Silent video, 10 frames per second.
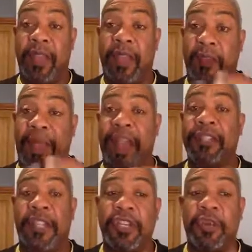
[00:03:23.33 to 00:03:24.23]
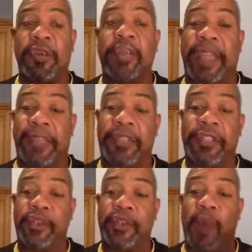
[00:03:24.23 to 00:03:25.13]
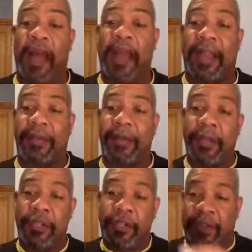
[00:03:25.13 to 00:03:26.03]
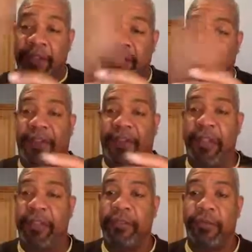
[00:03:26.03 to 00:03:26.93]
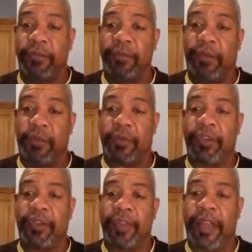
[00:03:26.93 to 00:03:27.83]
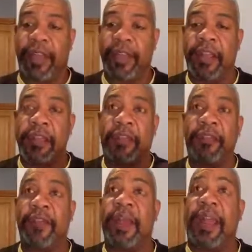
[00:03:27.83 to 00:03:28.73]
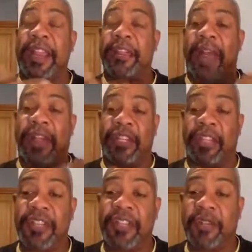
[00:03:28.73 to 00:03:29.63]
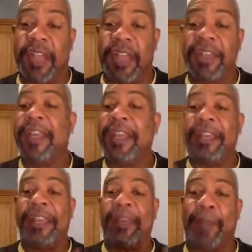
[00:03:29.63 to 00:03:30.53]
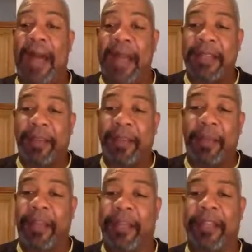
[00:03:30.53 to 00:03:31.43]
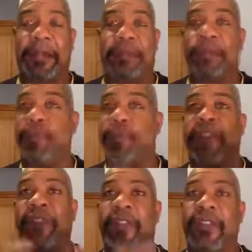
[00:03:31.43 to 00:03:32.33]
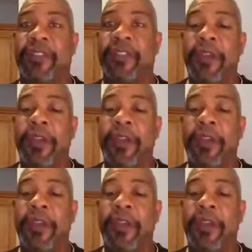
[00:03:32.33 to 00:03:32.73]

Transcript: imagine that your net is too wide. So everything is falling through the holes of your net. You have to figure out either how to change your net, get a pot, get a bucket, get a whatever else,